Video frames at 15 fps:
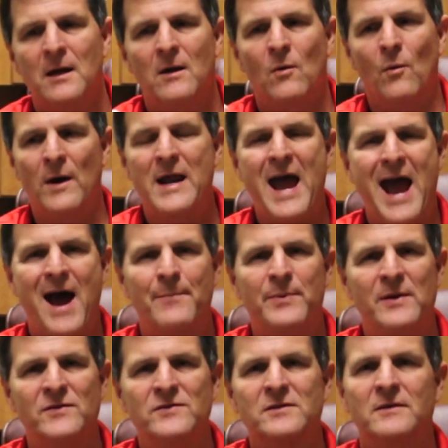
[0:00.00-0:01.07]
What
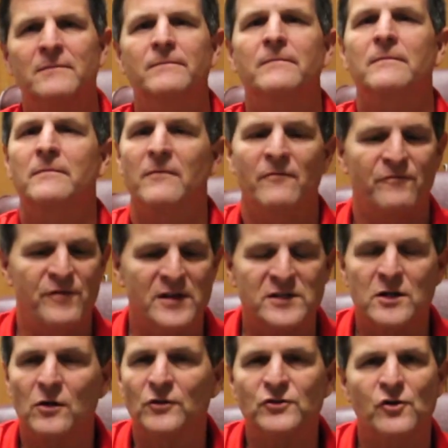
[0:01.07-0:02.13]
happens?
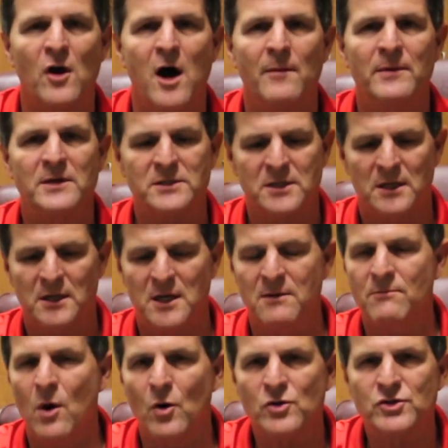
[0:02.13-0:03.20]
Physical traumas,
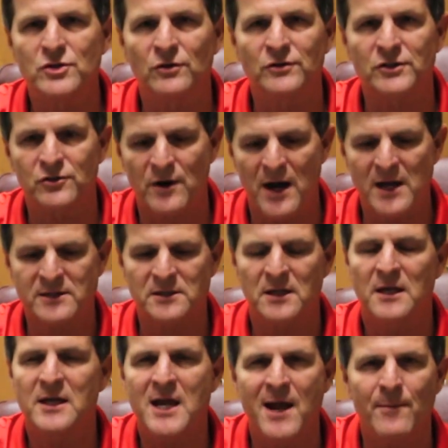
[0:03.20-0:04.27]
emotional stress,
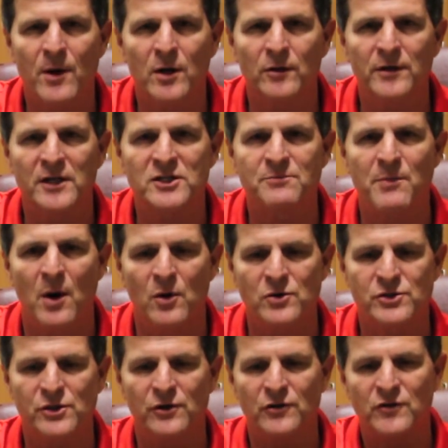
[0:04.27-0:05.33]
chemical
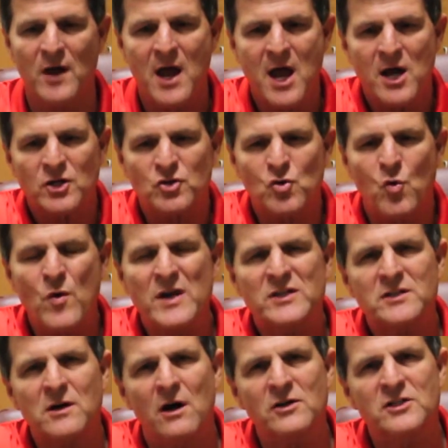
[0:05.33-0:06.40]
exposures,
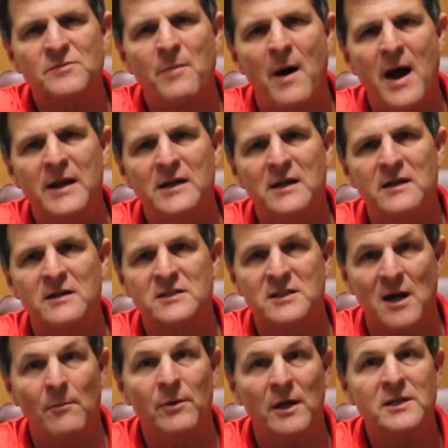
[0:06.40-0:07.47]
twist our spine into
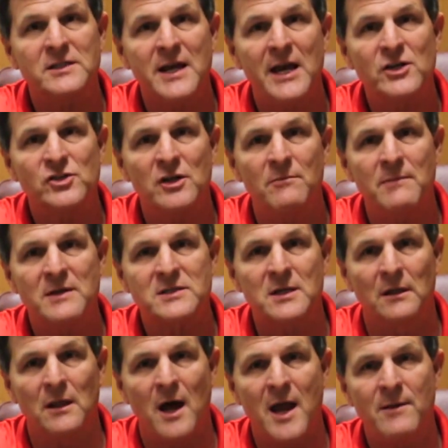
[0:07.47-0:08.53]
subluxation
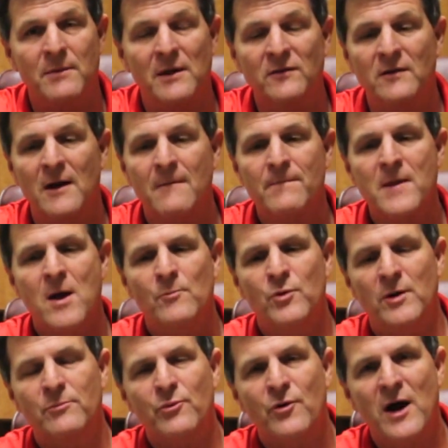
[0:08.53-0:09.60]
misalignment,
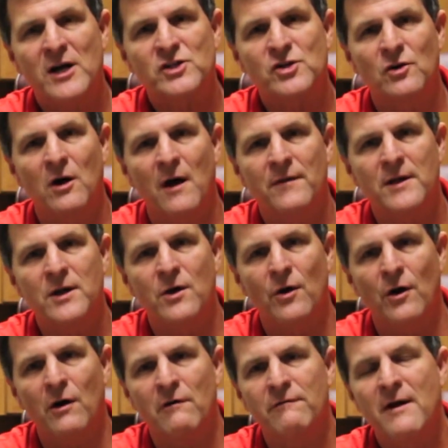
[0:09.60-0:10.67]
put pressure on the
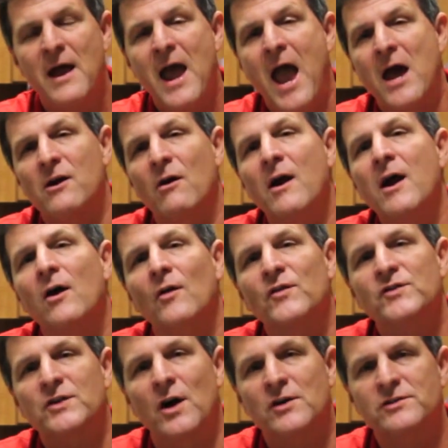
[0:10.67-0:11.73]
nerve, and our health
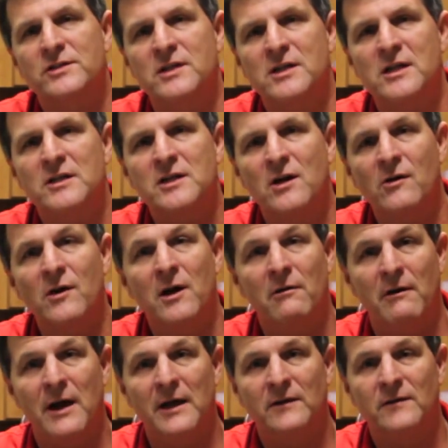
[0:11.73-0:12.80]
starts to
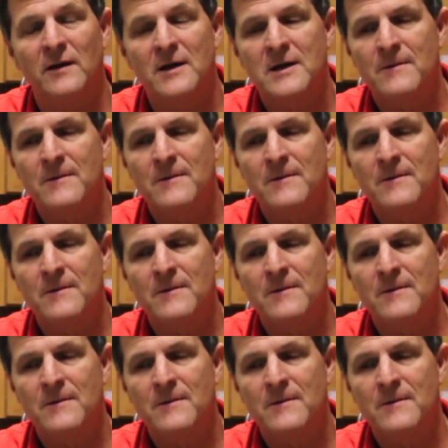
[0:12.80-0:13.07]
deteriorate.